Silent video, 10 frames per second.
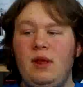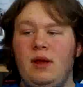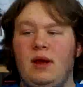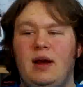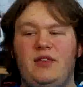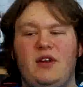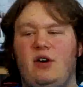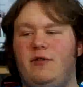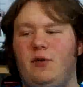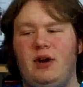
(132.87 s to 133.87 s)
I think
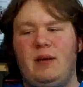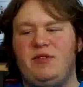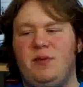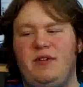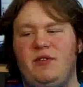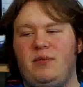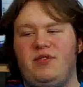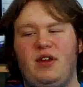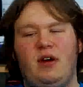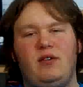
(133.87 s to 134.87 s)
all four names speak for
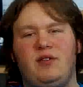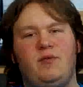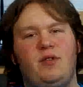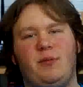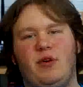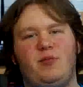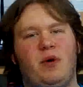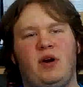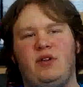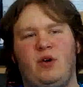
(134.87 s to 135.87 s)
themselves, and for the most
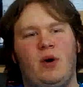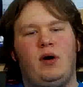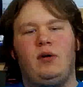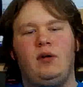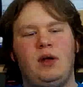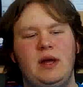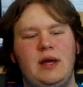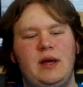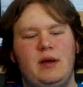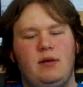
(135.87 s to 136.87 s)
part you all,
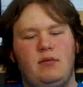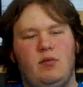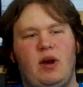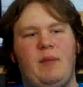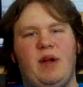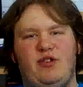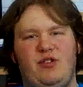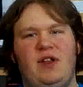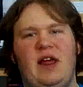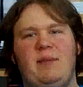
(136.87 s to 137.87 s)
when I mentioned
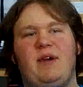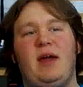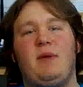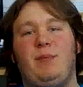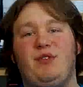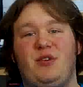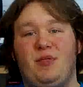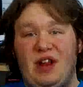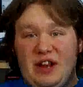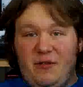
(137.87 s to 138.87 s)
the name, came up with
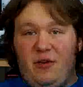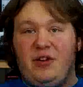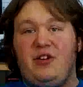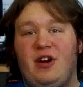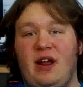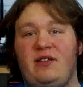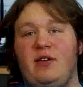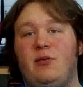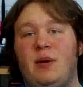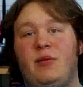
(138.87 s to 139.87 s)
something different in your heads that you
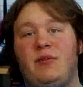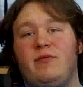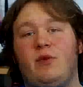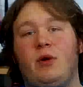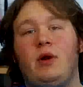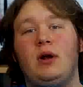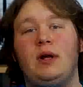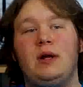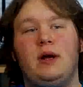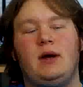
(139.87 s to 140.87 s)
remember them for.
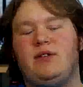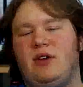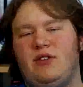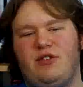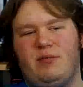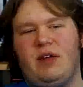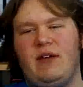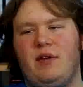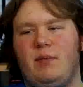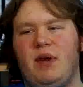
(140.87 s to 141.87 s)
So I just gave
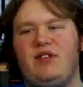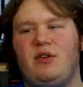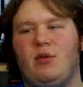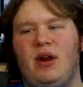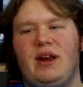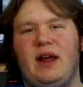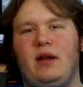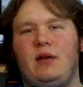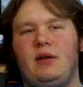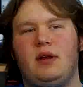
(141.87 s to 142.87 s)
you a basic
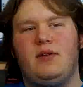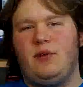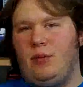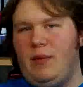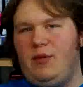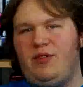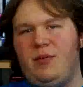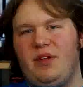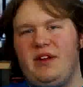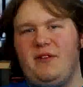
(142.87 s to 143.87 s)
rundown. If you remember
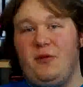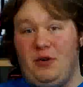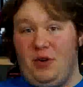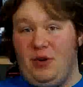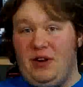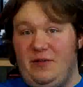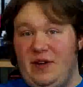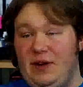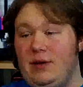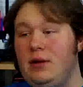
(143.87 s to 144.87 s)
something different, don't get
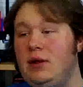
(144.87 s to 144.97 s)
offended.